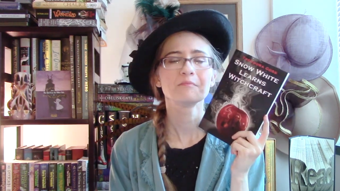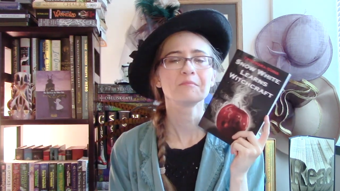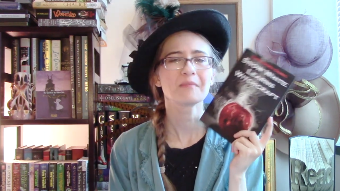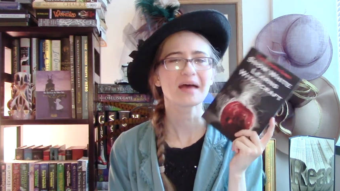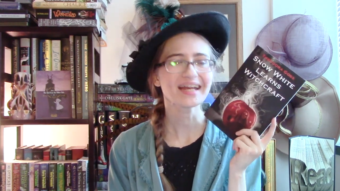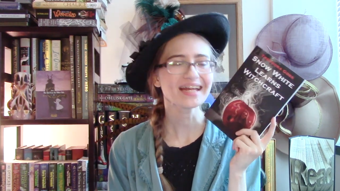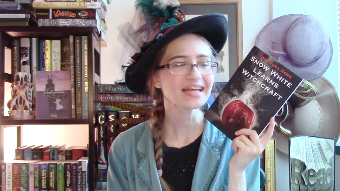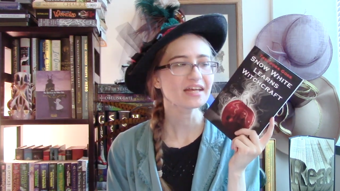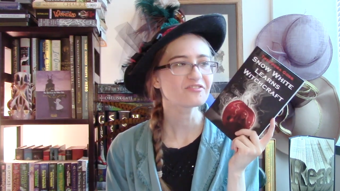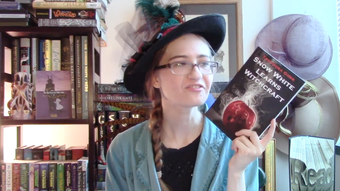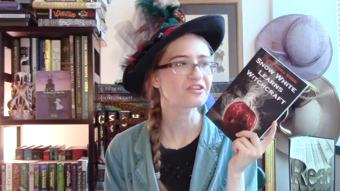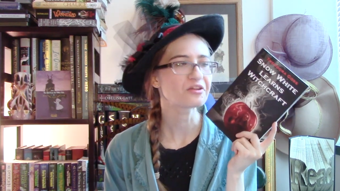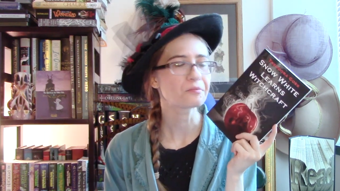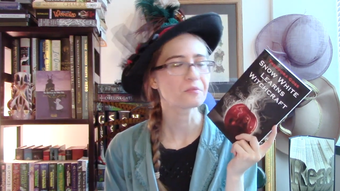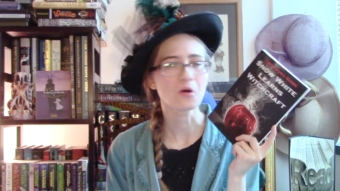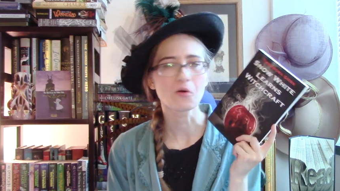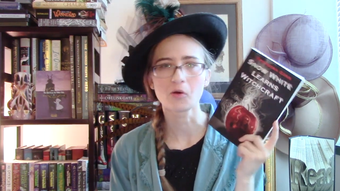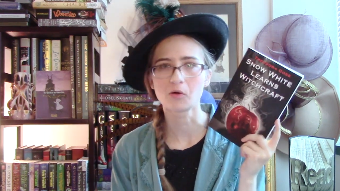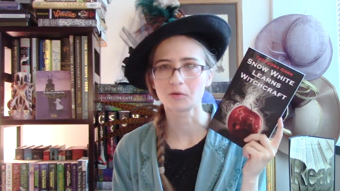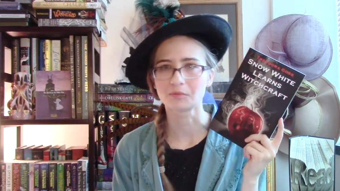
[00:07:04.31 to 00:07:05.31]
Many of the
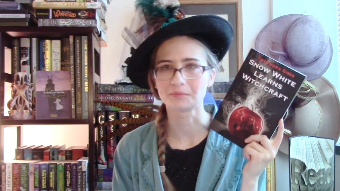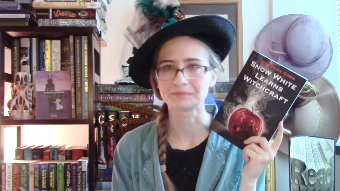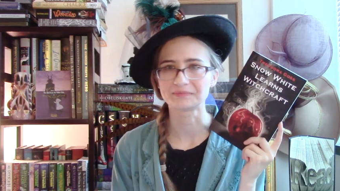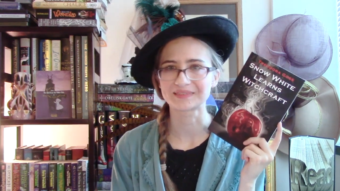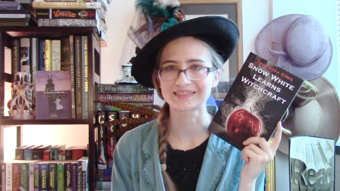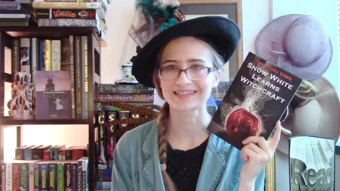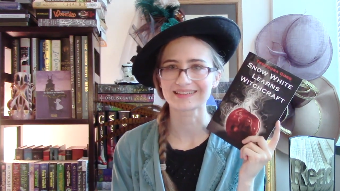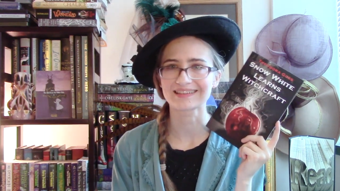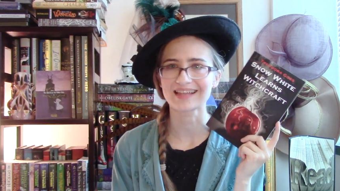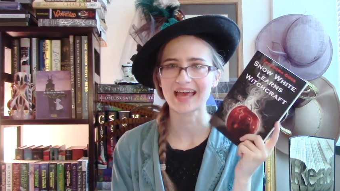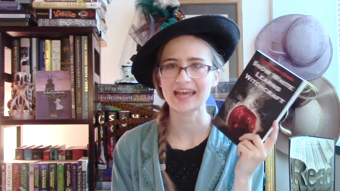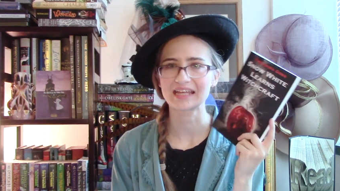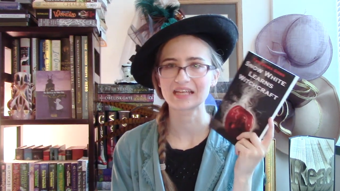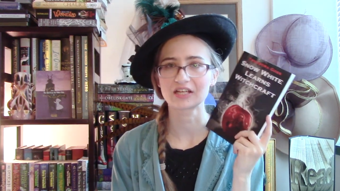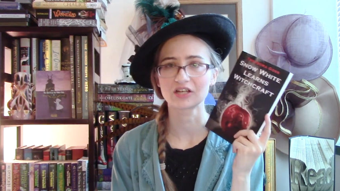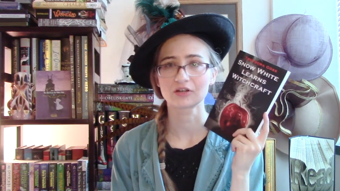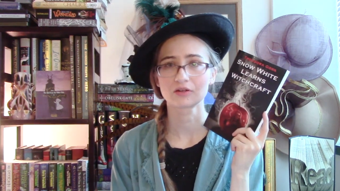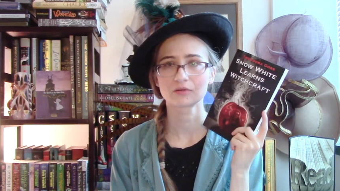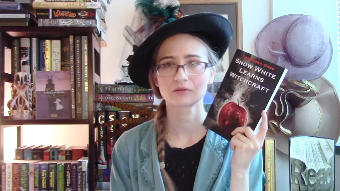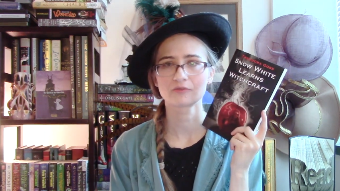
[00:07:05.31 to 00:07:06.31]
poems, like,